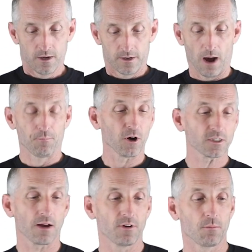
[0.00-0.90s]
Now,
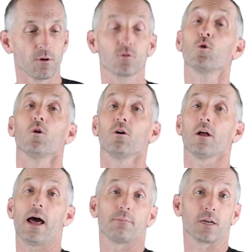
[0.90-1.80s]
birds have a number of
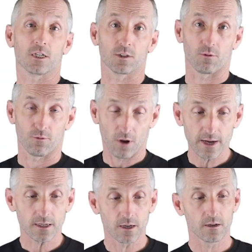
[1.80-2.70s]
cool adaptations for
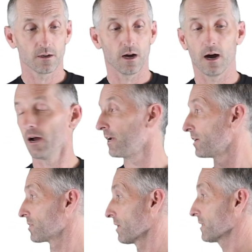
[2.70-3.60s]
flight.
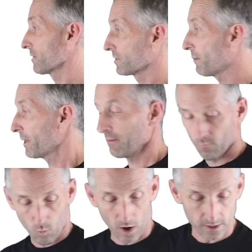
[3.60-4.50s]
Here's a list of some of
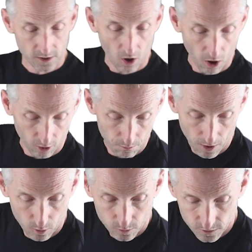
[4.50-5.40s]
them. One is hollow
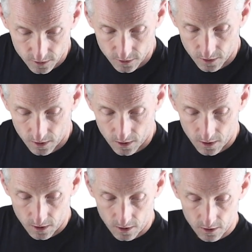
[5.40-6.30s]
bones.
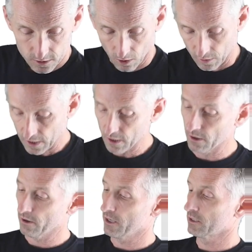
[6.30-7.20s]
So
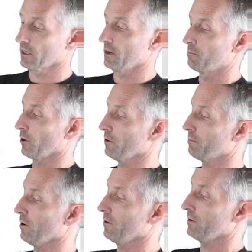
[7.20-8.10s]
here is a bird
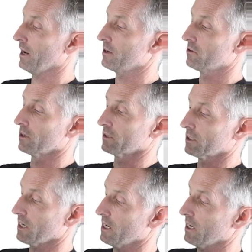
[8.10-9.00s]
bone, and you can
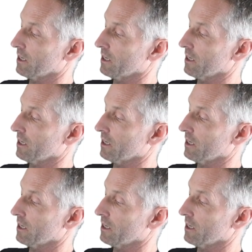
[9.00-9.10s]
see